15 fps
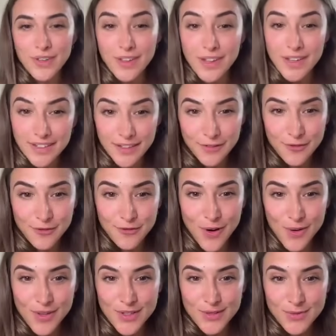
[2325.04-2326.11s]
would feel like to like
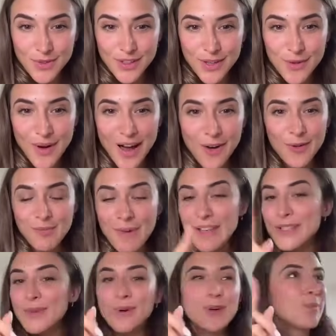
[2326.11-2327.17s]
focus really well. When
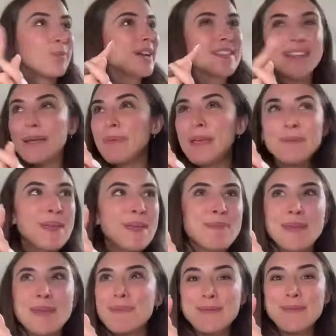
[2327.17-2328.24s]
my squirrel brain's like ping, ping,
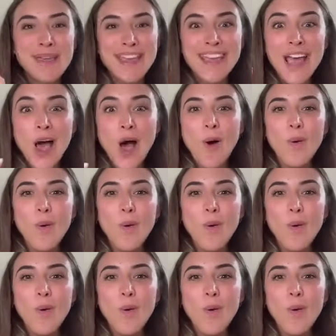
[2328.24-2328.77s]
ping, ping, ping.